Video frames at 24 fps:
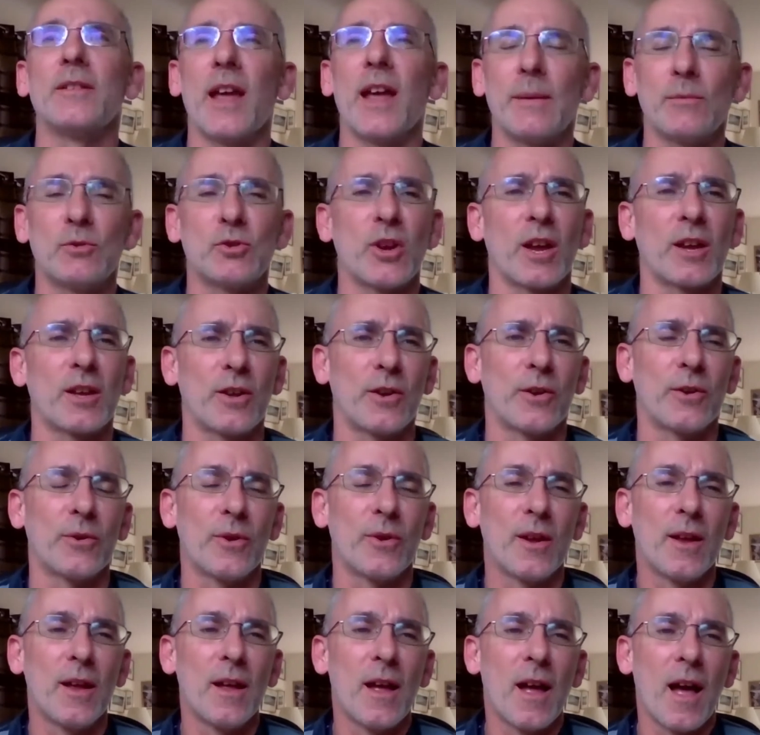name check you
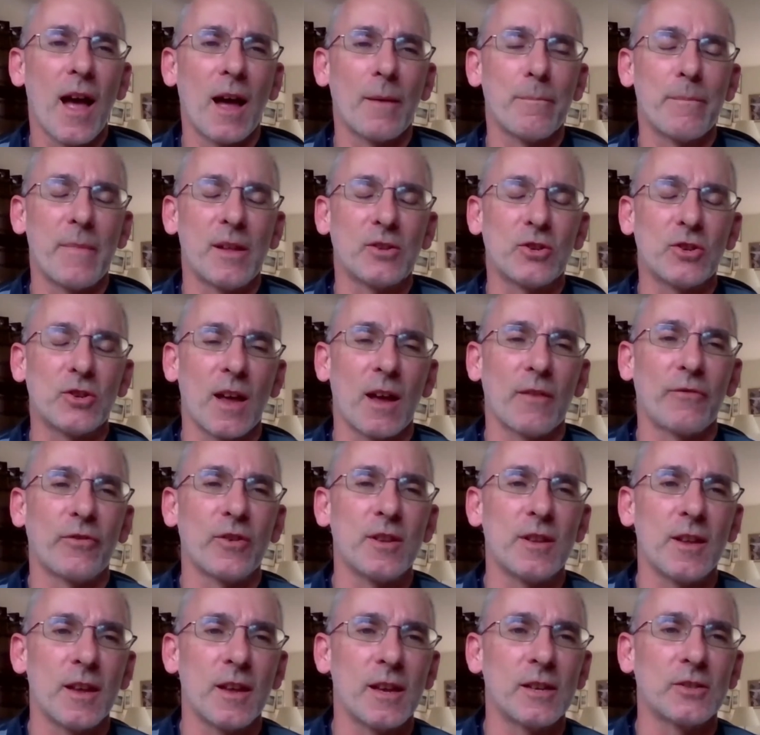and mention that for
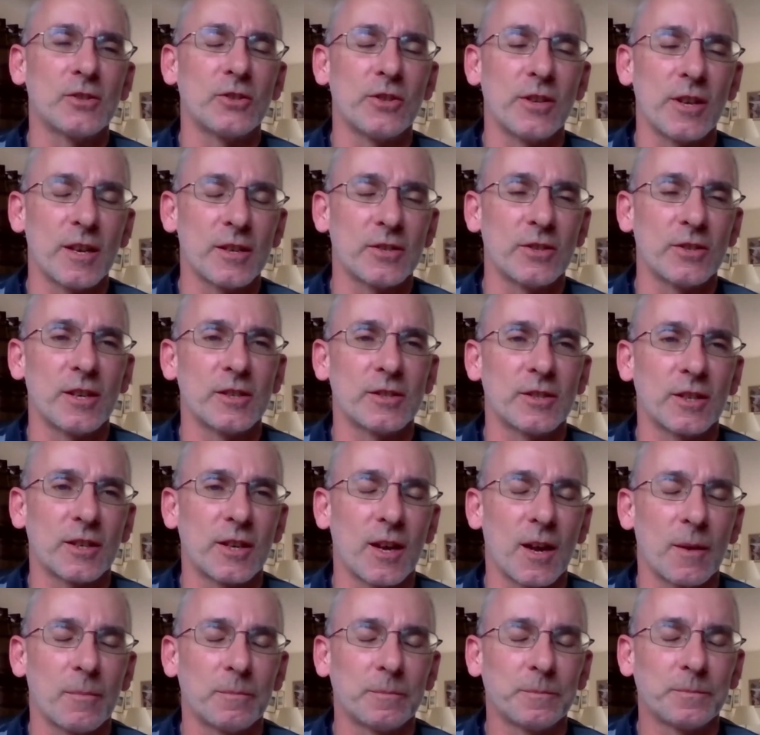years and years and years to
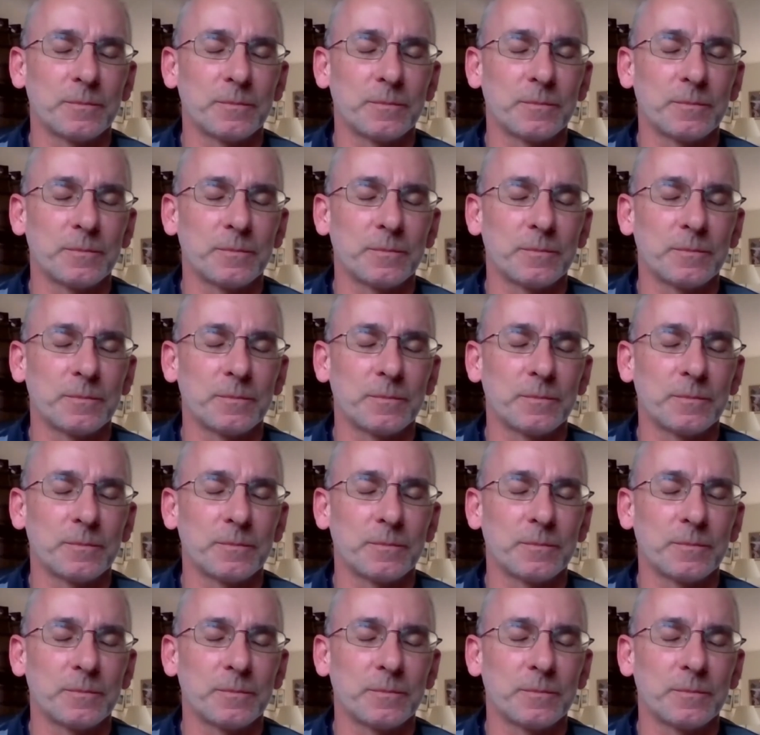come.